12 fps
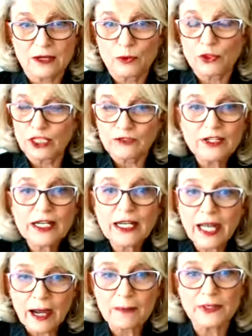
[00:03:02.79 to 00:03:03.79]
Whatever
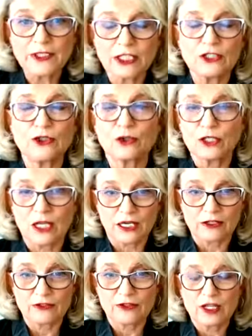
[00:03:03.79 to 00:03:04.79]
happened in your
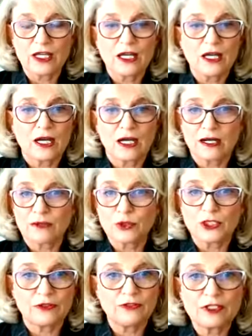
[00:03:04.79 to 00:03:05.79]
life, uh,
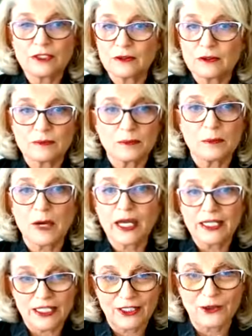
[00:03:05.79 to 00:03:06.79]
whatever
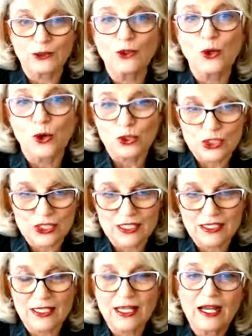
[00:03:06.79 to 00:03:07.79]
money you
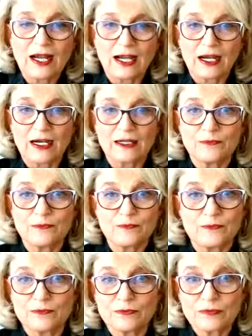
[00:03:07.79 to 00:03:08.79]
lost, um,
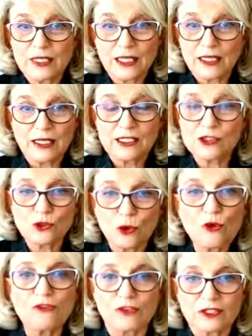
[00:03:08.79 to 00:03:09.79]
it's
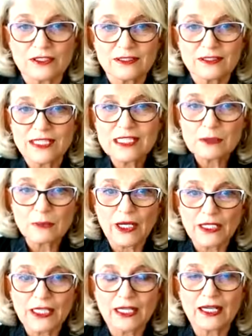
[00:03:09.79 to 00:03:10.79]
over. This
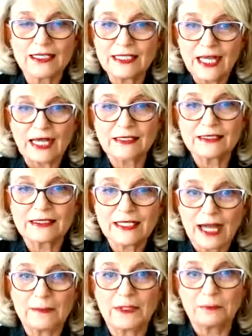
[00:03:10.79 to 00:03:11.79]
money are not
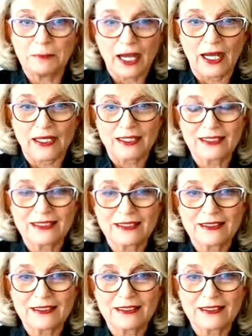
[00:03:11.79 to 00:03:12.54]
coming back.